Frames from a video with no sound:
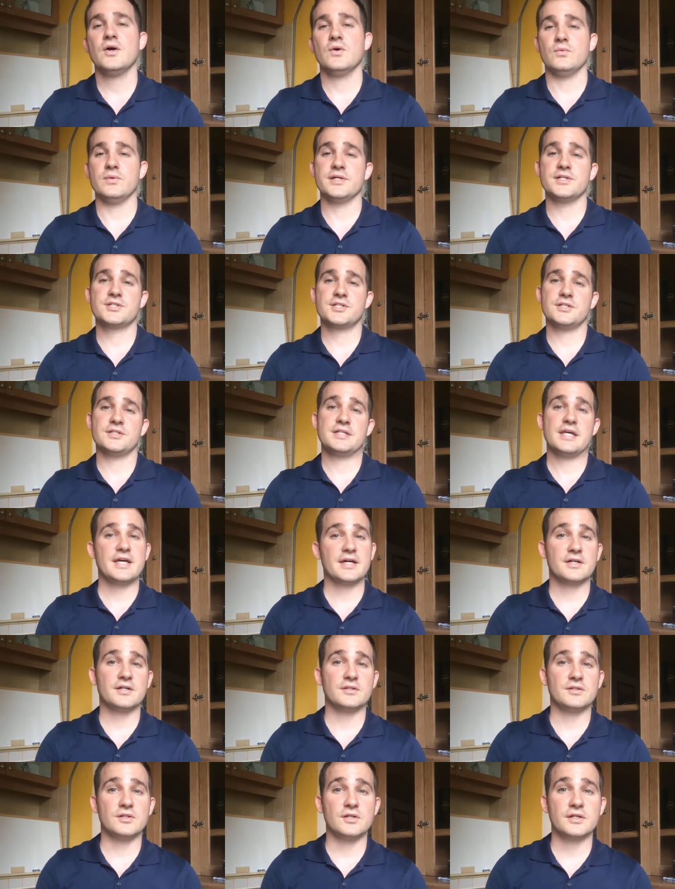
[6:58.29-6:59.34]
we should take
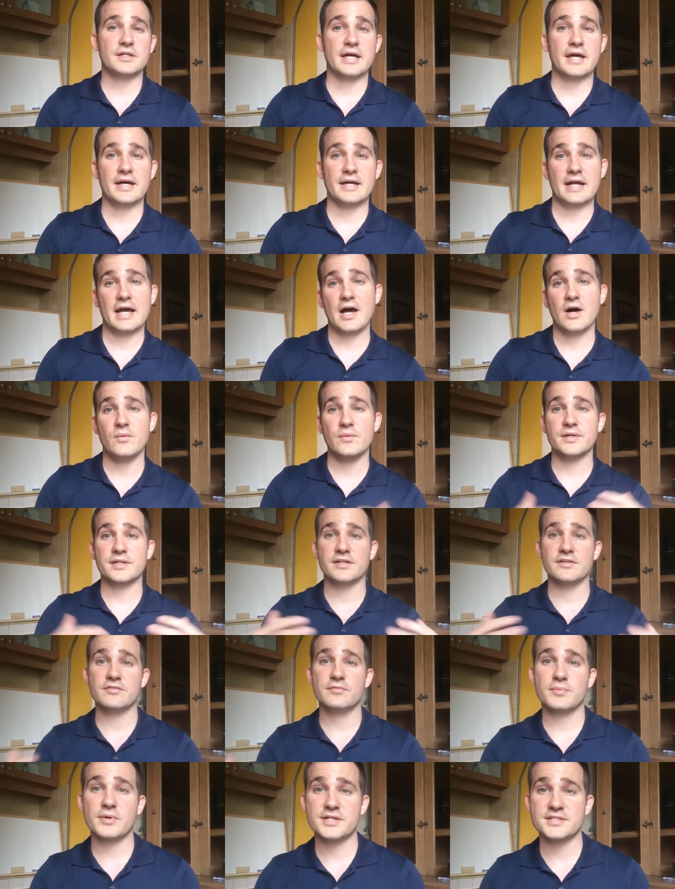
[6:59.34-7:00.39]
a look at how we
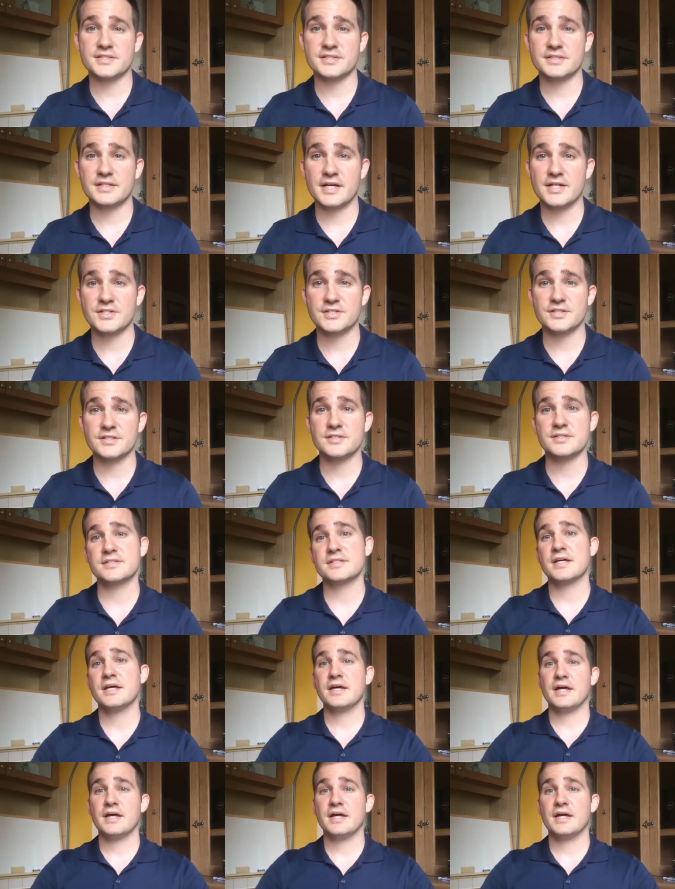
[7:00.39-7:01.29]
give presentations,